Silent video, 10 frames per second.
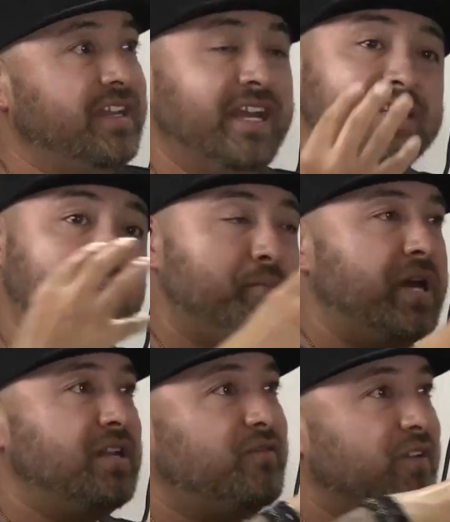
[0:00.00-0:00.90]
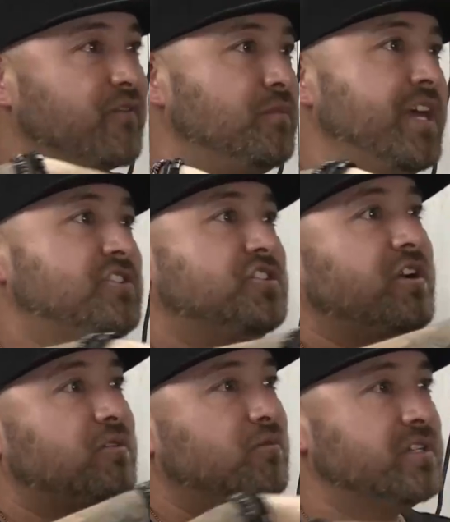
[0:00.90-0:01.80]
they get to benefit from that
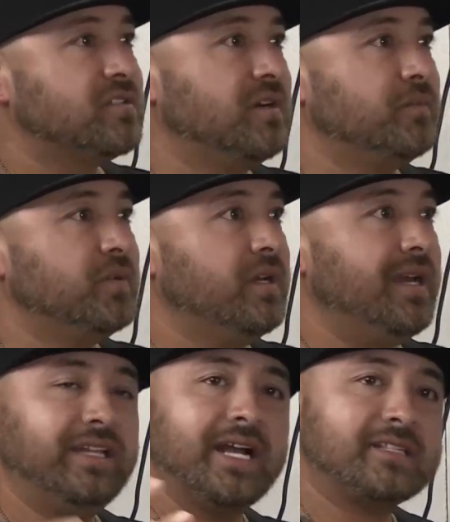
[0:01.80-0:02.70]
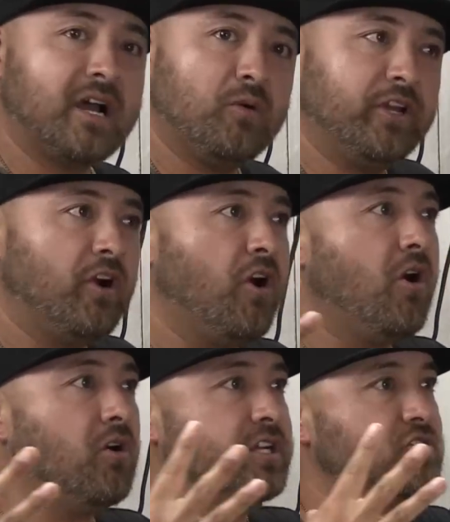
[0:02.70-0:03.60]
shared wisdom. Mm. And that's how we
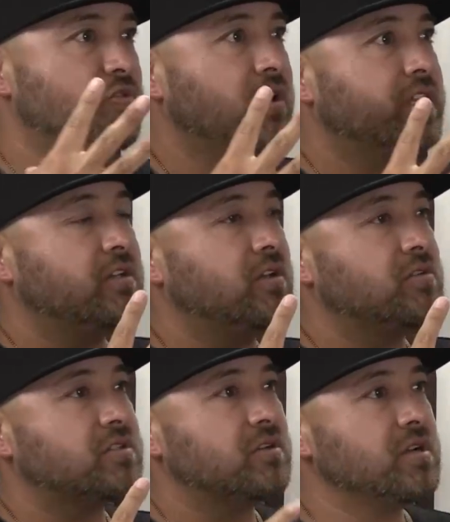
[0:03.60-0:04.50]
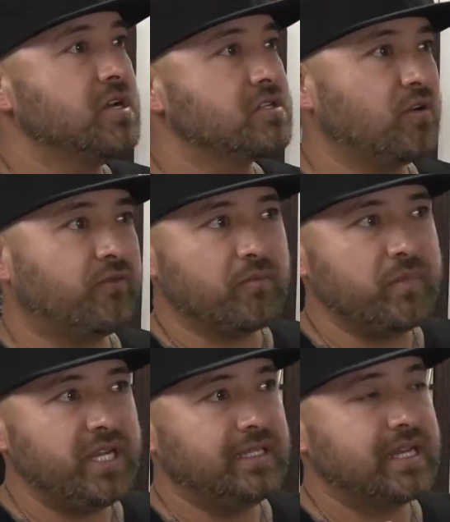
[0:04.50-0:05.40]
all get drawn in closer. So for
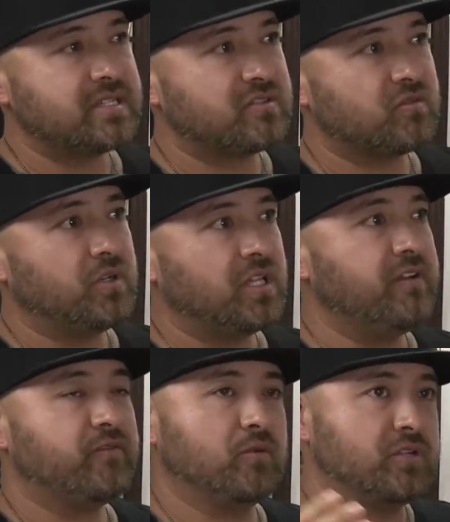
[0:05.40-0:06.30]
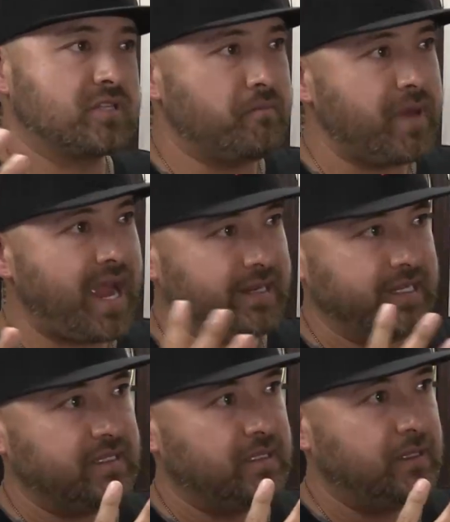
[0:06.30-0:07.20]
me, Lessons from a Lifer was a magnet.
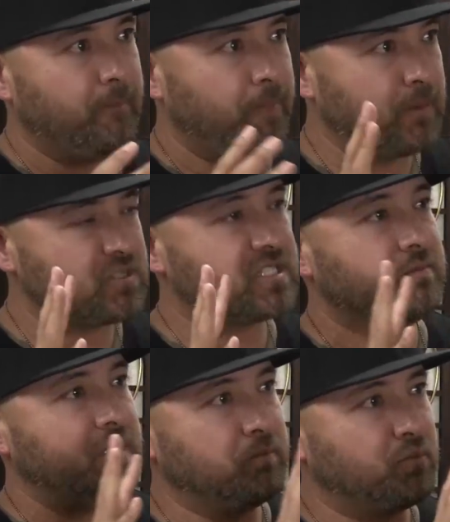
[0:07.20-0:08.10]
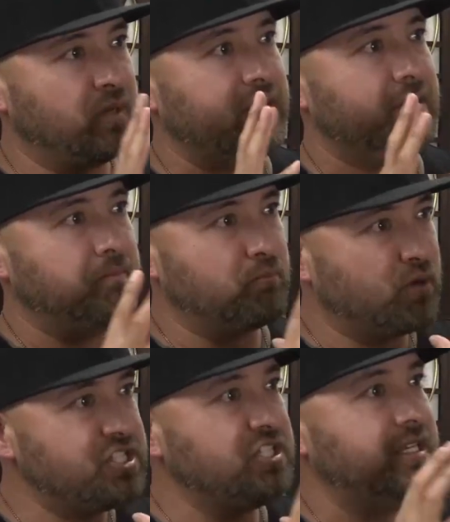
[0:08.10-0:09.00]
Yeah. It was something bringing,
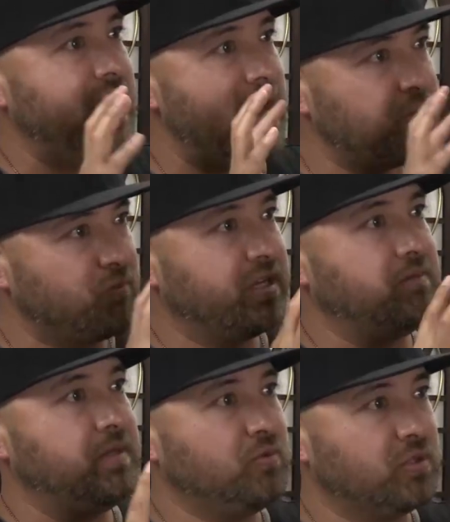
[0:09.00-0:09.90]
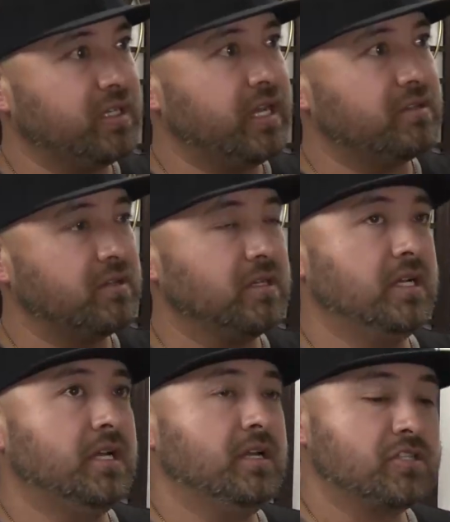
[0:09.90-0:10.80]
bridging the gap and bringing people together. Mm-hmm.
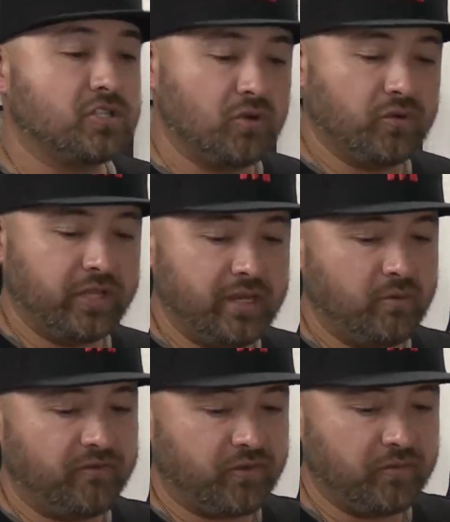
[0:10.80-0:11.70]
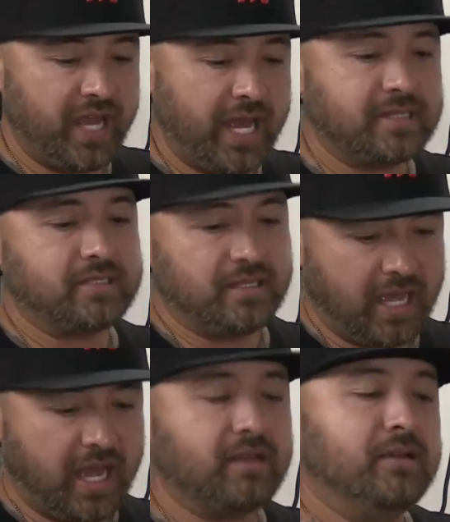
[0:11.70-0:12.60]
So then it went from that to
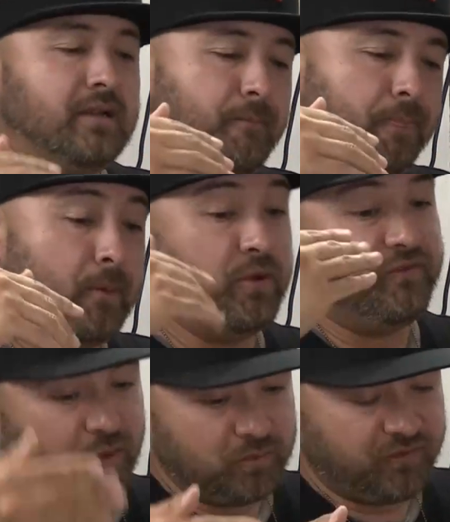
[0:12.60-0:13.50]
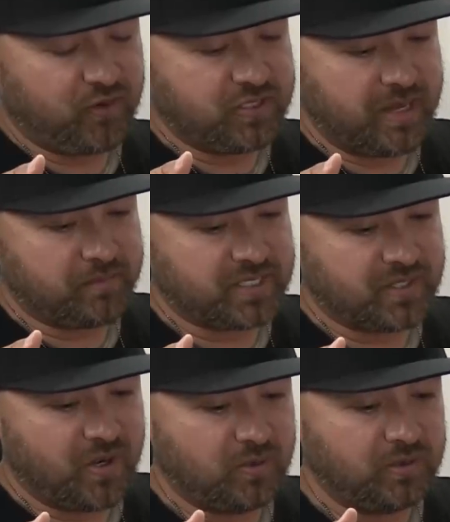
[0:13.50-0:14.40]
that. We filmed the first
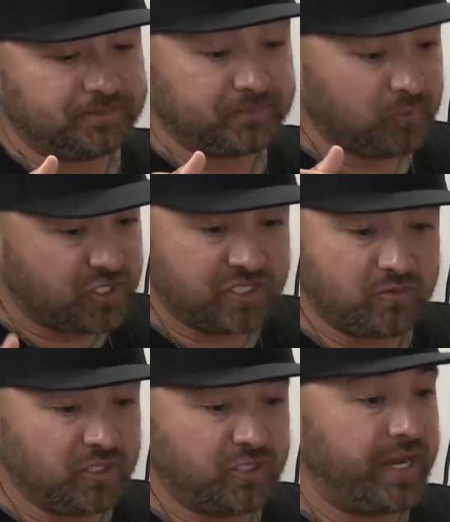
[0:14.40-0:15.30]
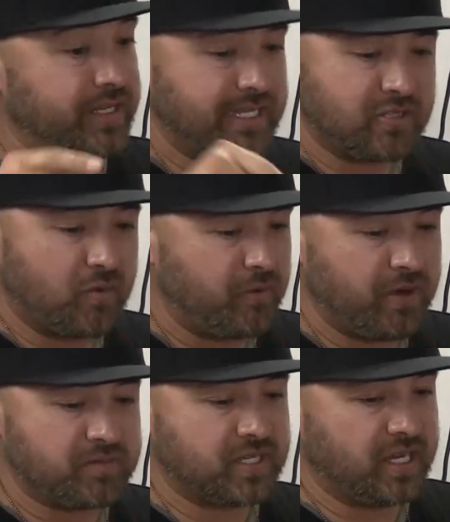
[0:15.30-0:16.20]
episode, which is really great. And that's on my
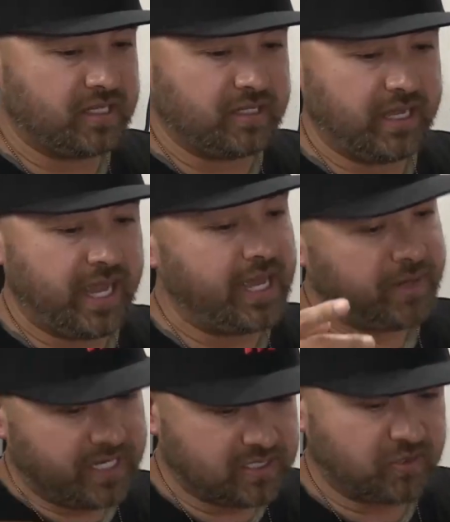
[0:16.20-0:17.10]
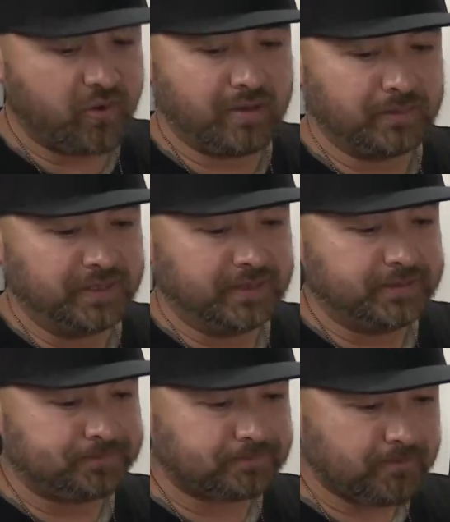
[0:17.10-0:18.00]
website and my Instagram.
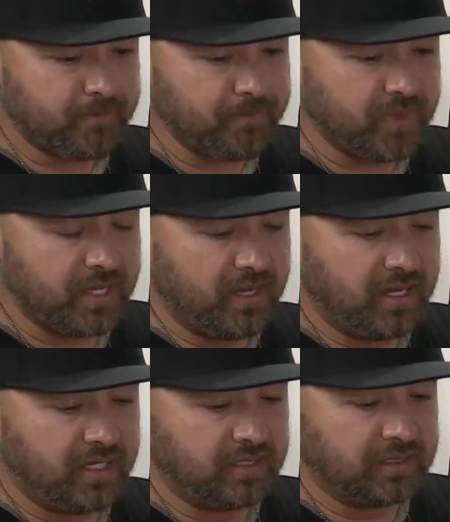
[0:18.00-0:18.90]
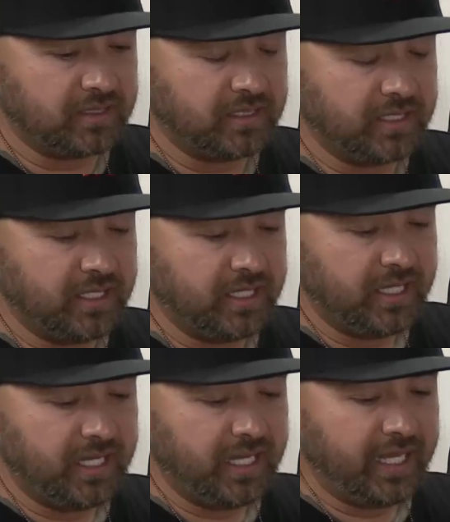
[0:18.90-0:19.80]
Uh,
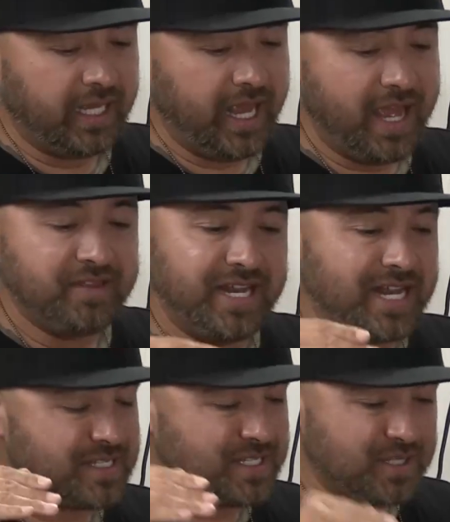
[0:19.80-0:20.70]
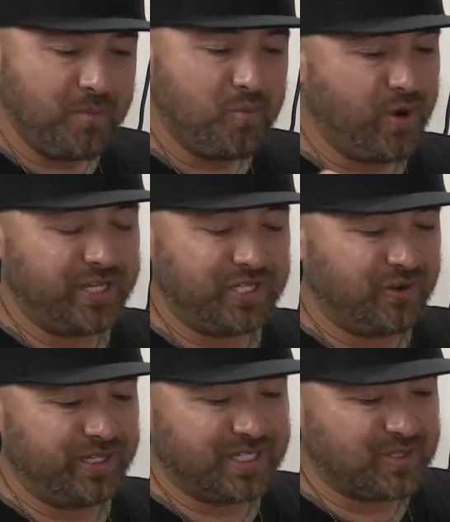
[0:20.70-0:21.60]
and then at some point
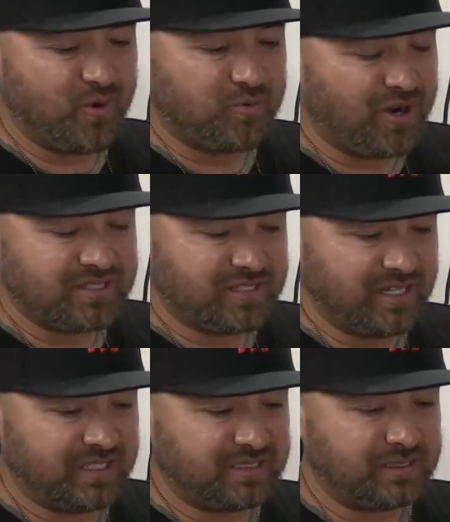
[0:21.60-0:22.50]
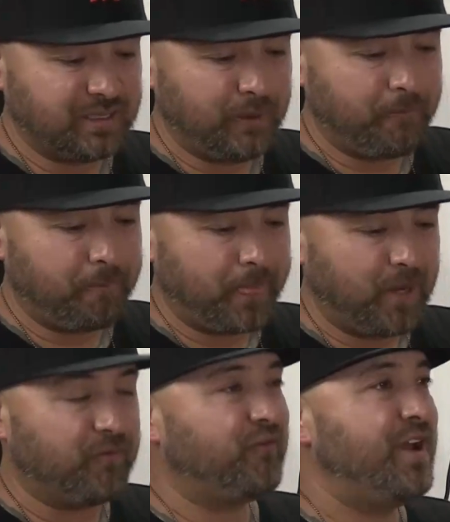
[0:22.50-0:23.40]
during this whole process, a
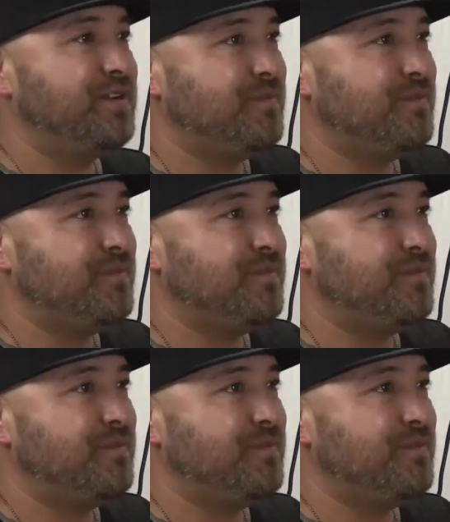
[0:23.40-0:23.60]
friend of